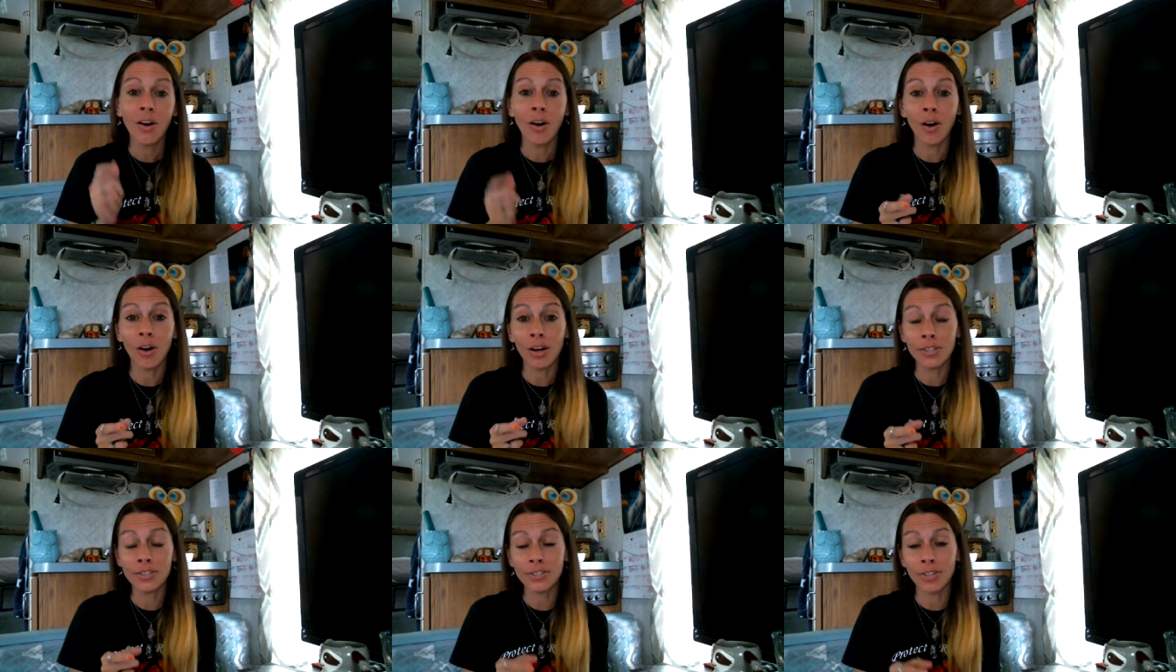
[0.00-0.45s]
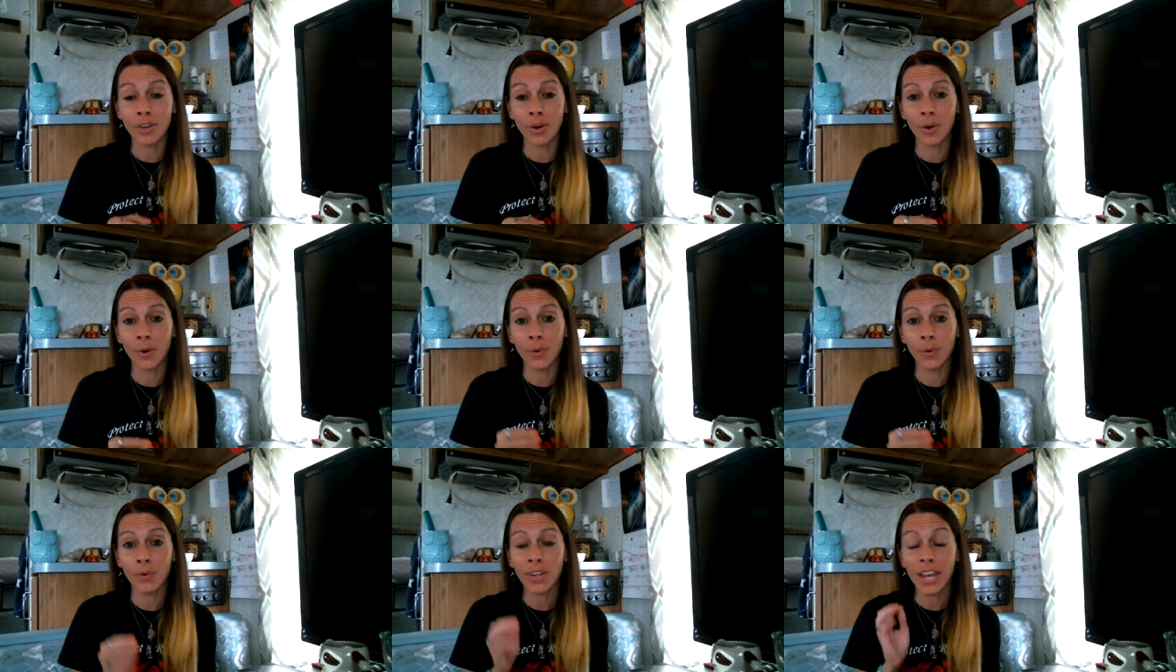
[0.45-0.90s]

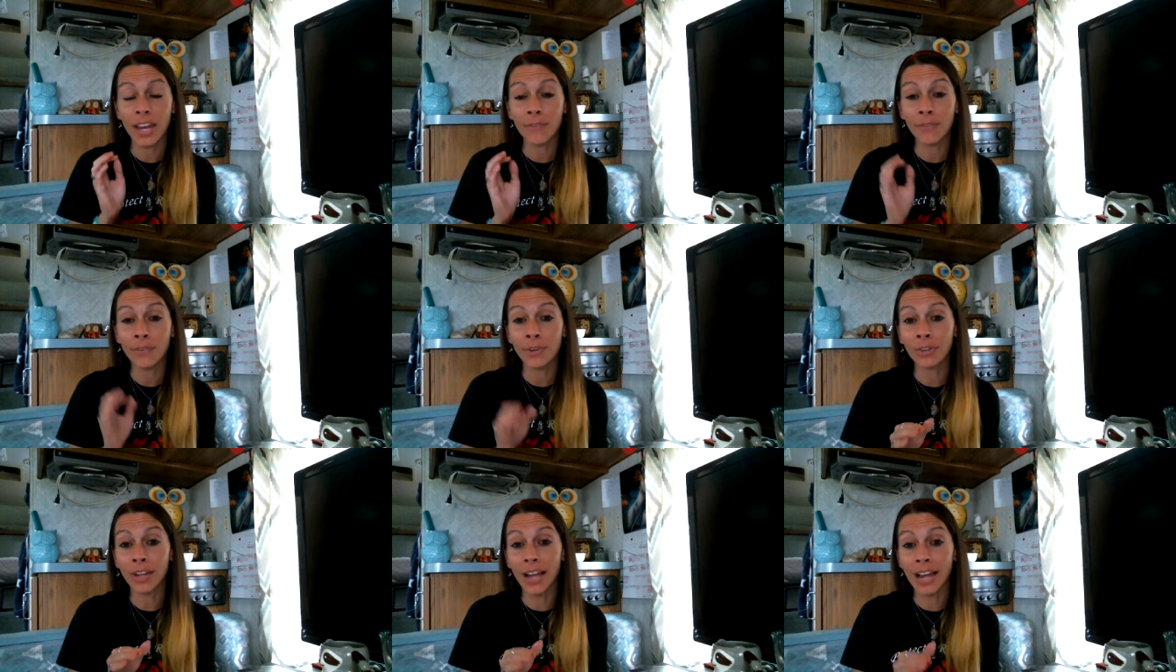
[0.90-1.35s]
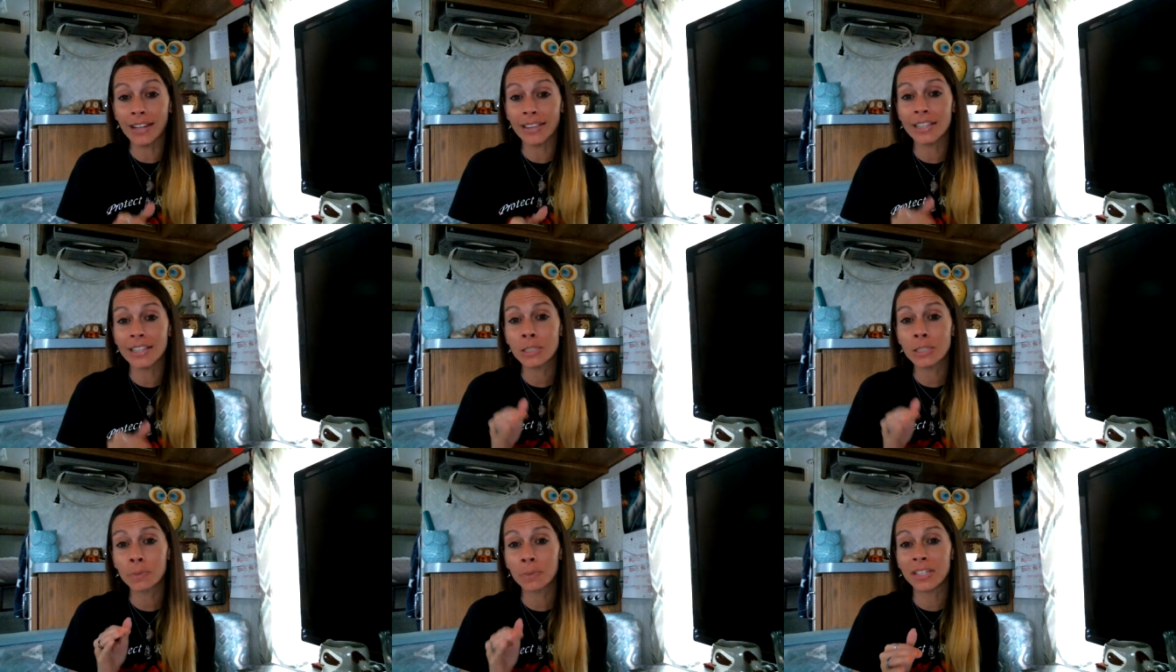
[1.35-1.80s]
Also, if you like
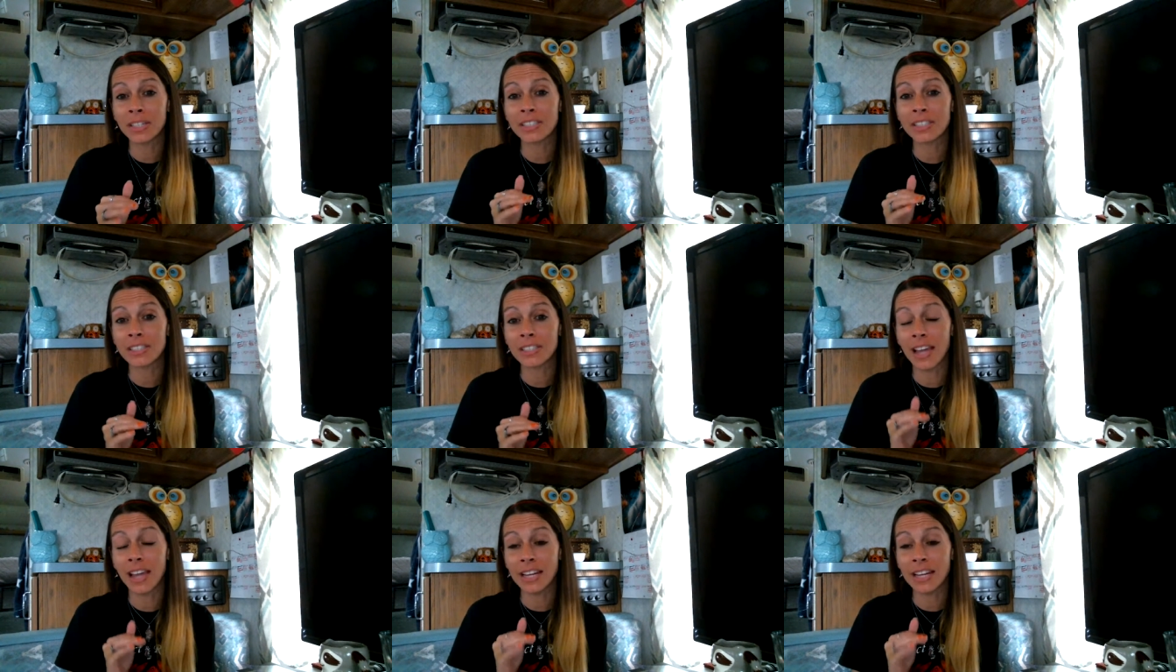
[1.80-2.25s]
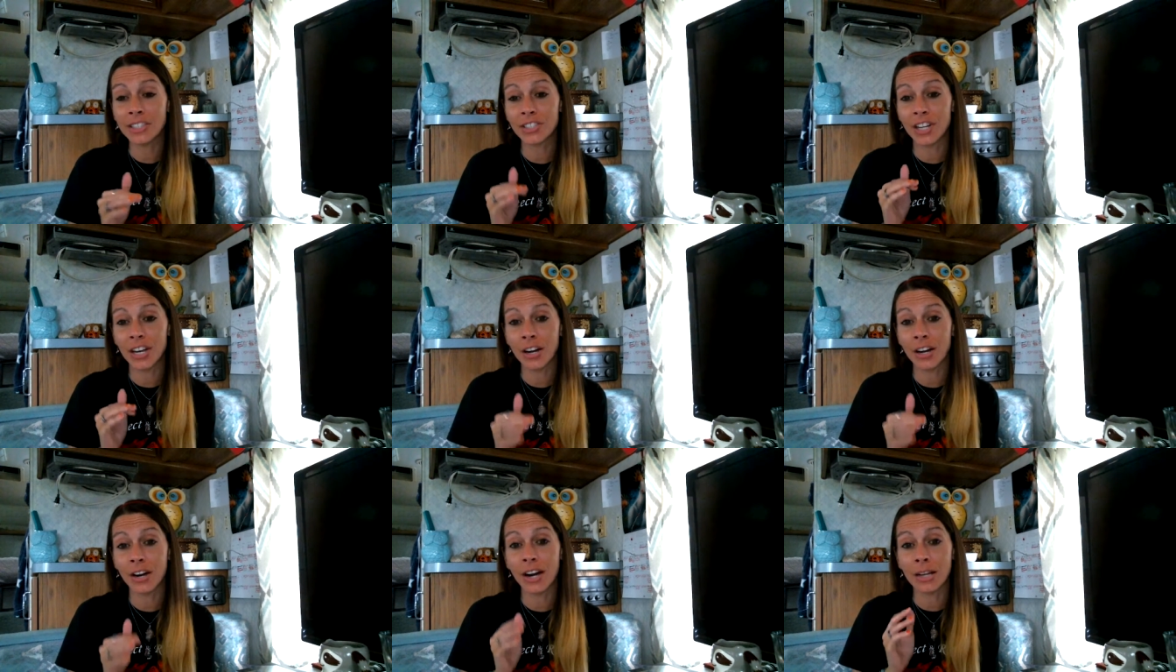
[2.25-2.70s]
this, please like,
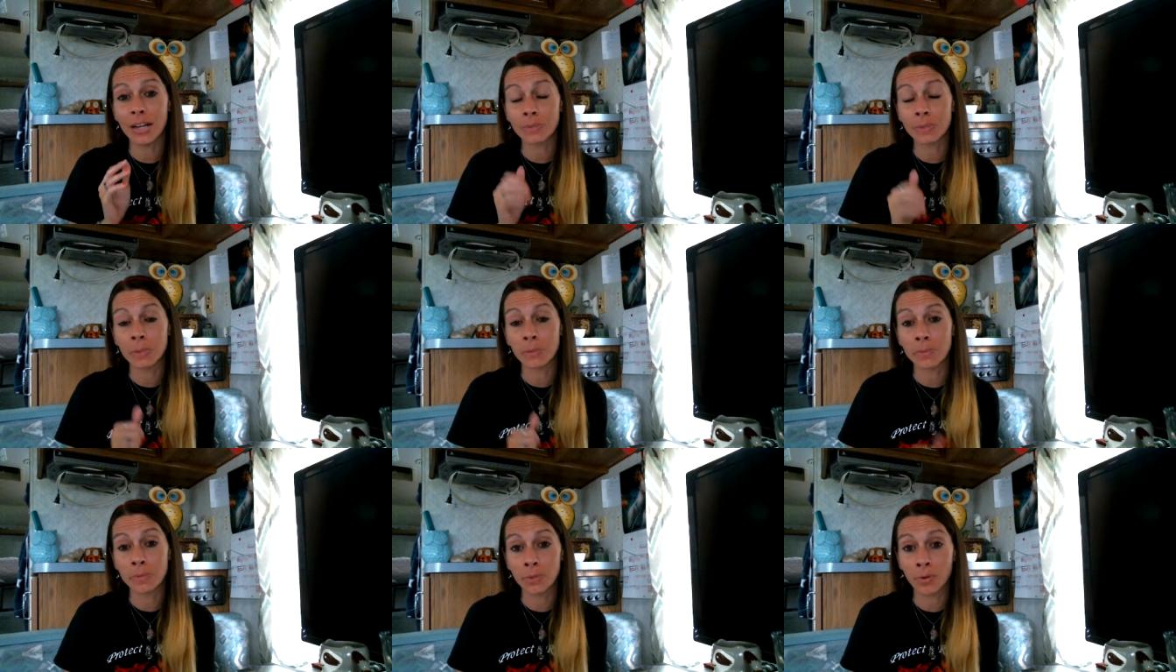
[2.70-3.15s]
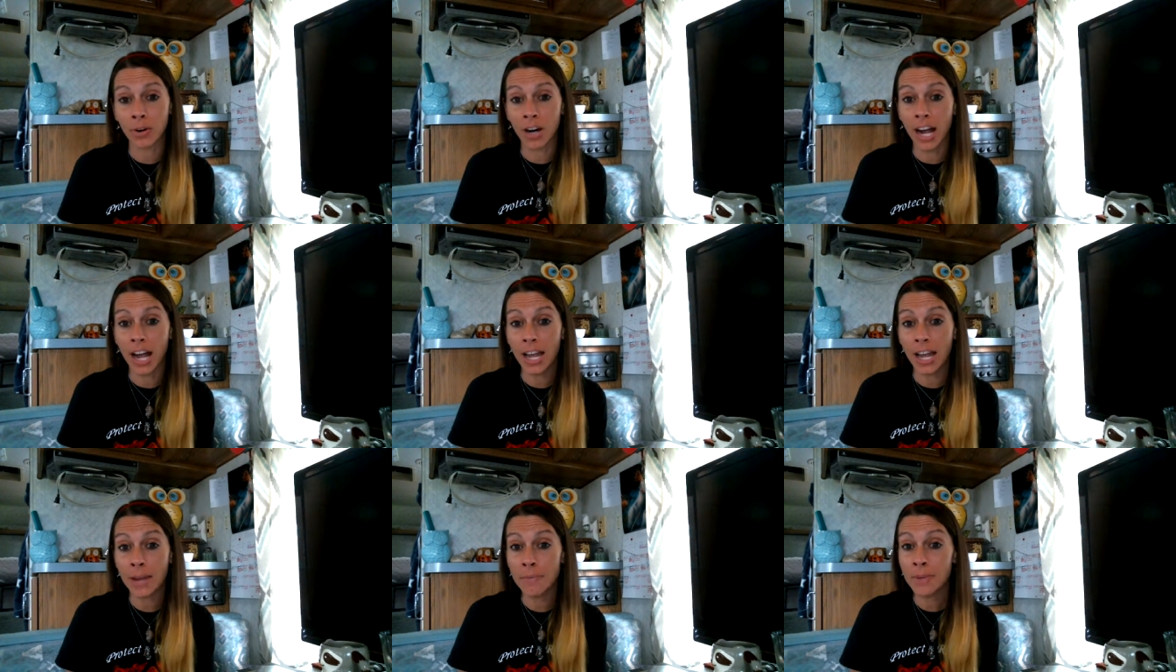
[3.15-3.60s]
share, and
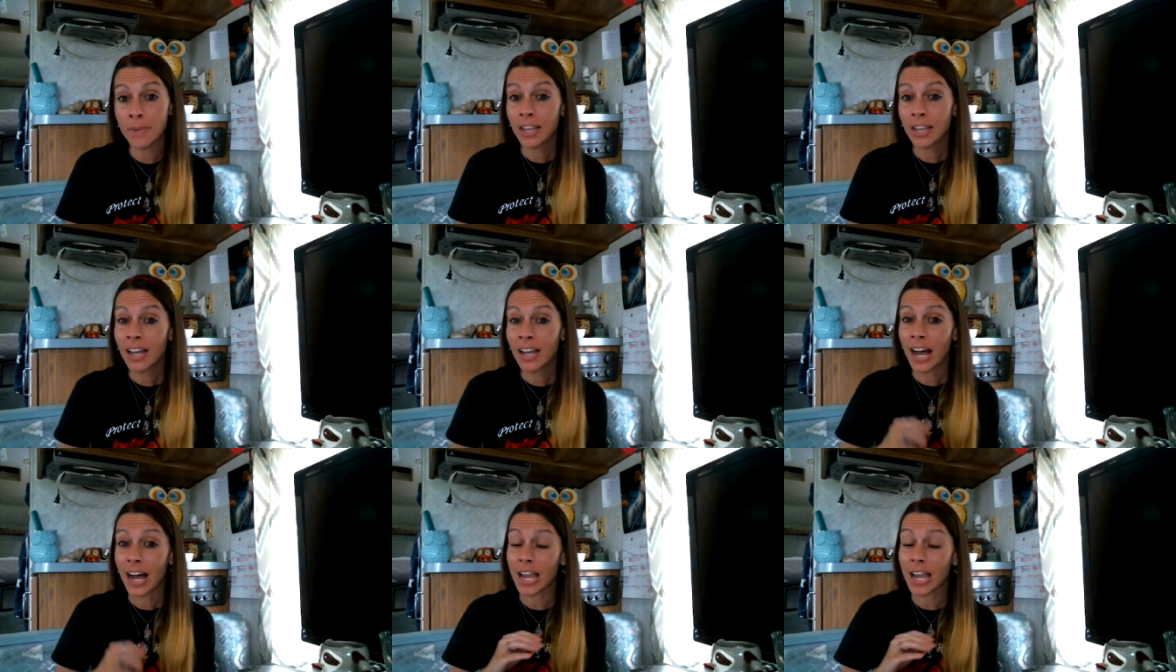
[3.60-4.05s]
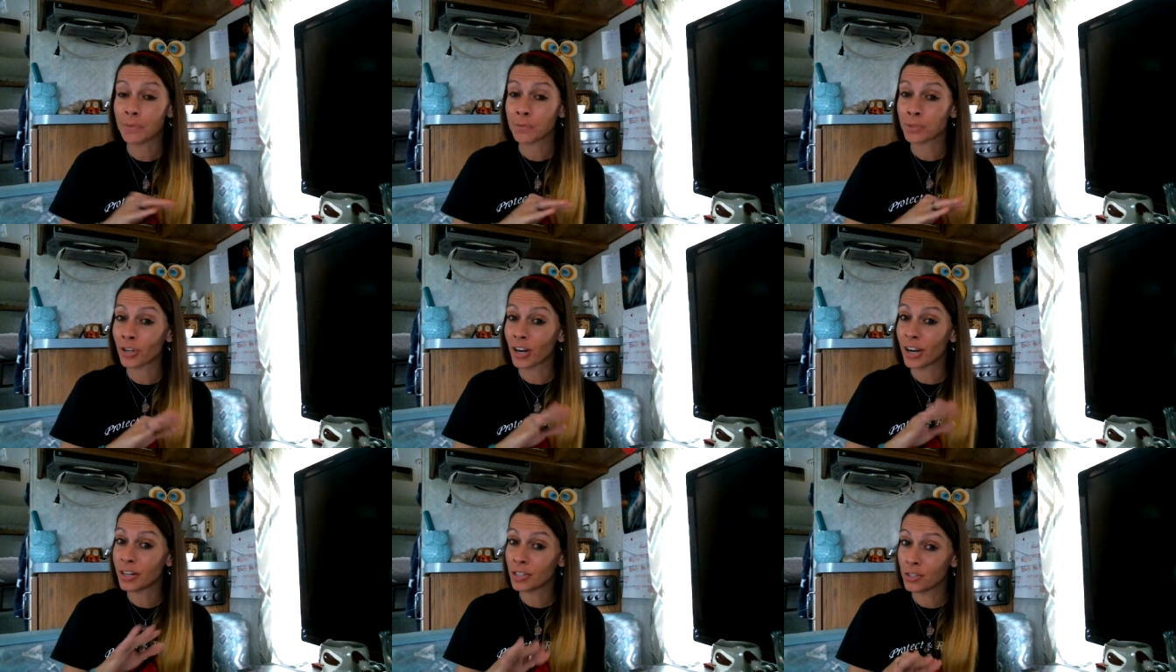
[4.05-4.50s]
subscribe. I am
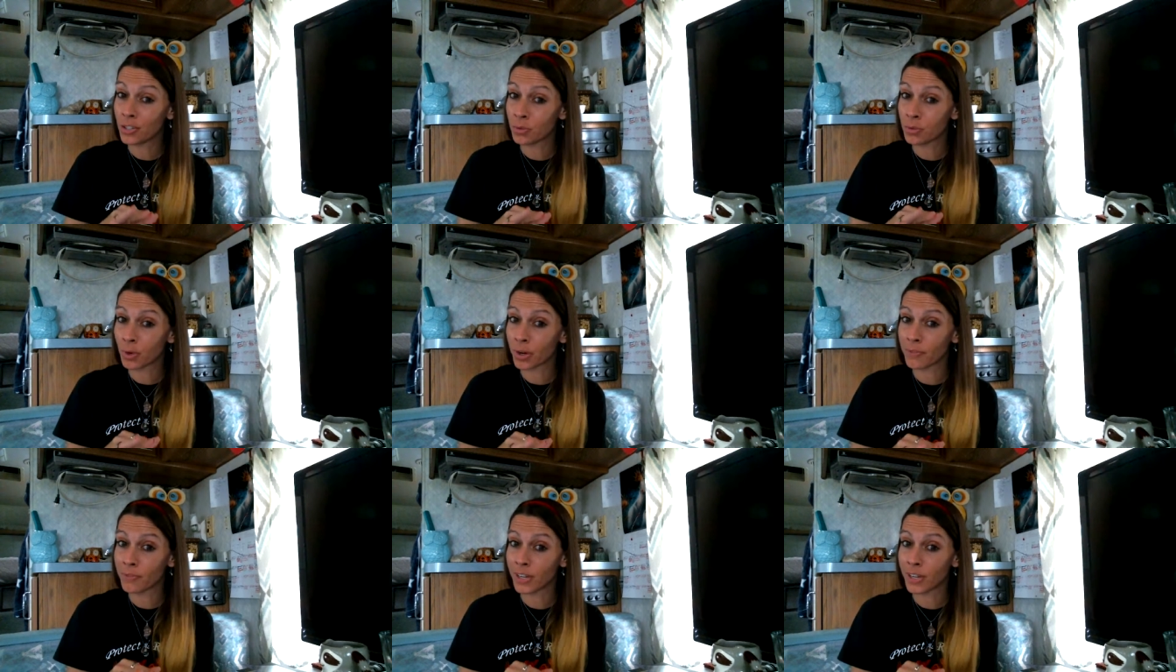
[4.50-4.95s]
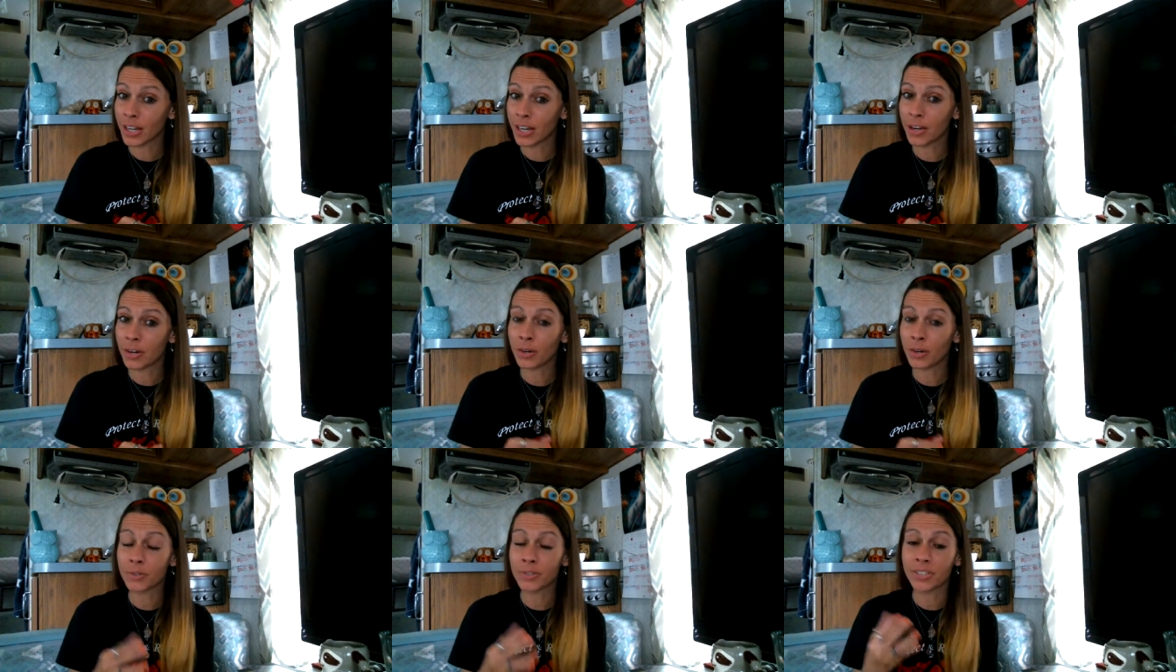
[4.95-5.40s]
trying to do more
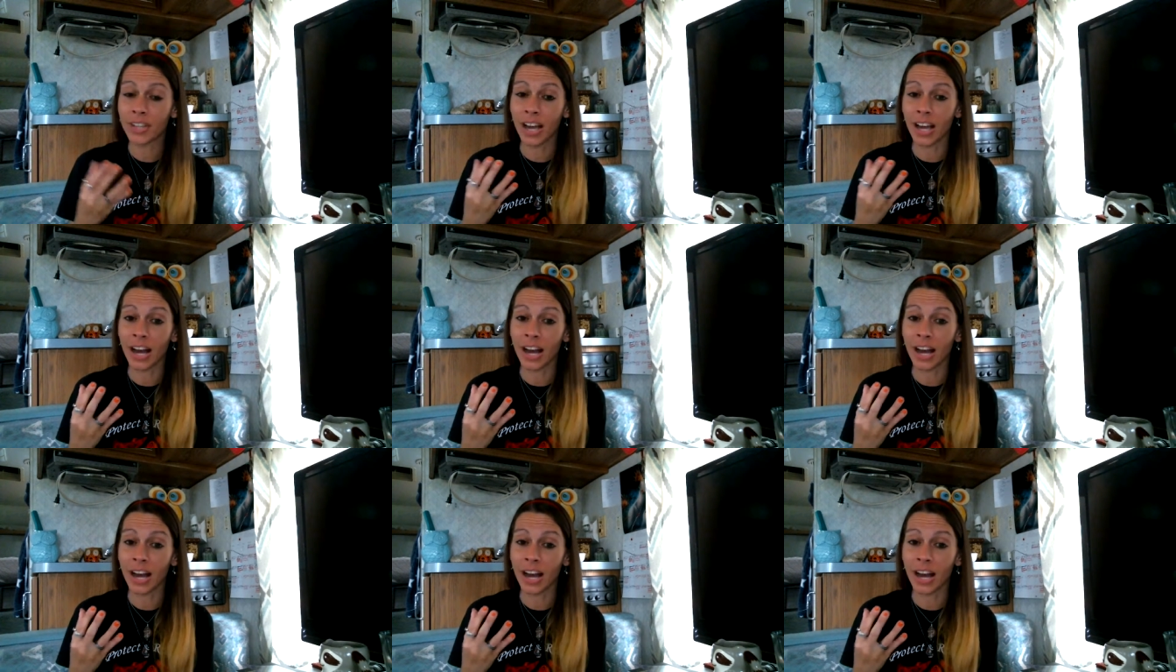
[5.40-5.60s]
videos